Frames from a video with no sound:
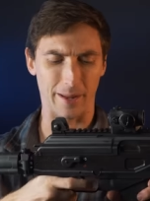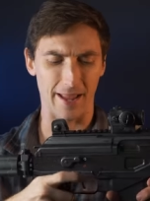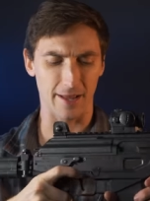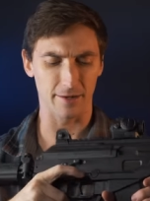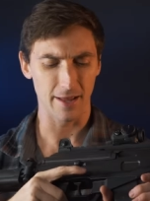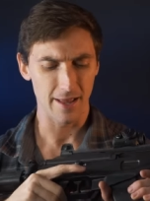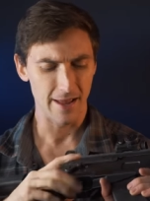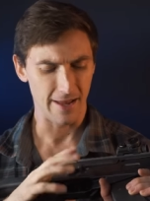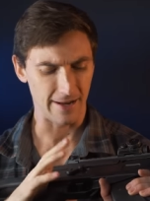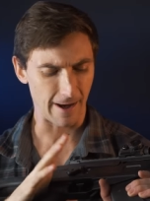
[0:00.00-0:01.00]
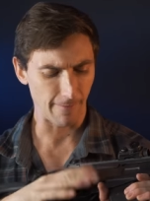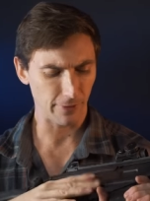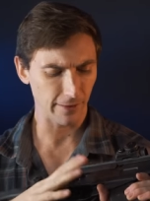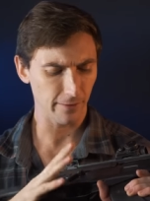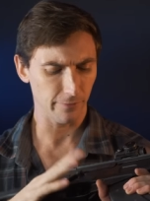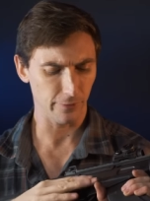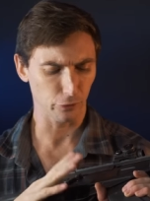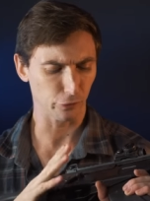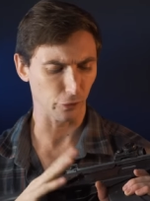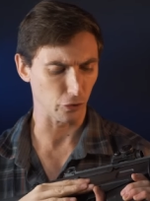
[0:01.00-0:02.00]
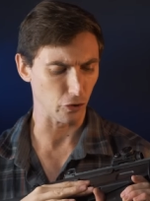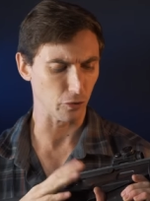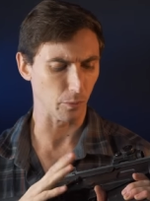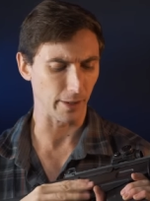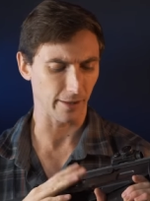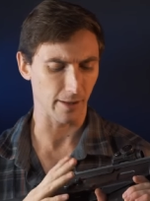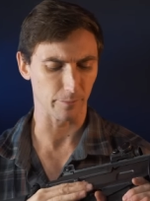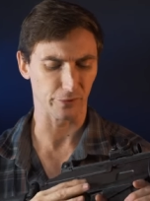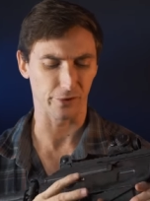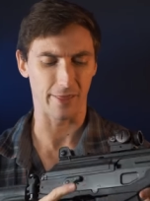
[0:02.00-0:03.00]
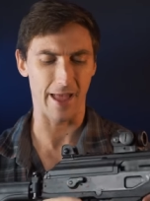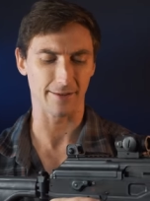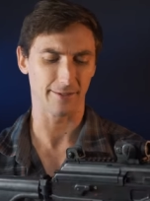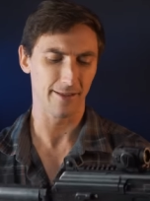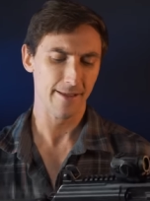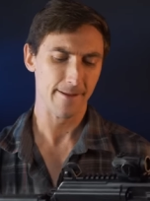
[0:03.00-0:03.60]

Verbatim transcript: my hand, and everything feels good when it comes to that.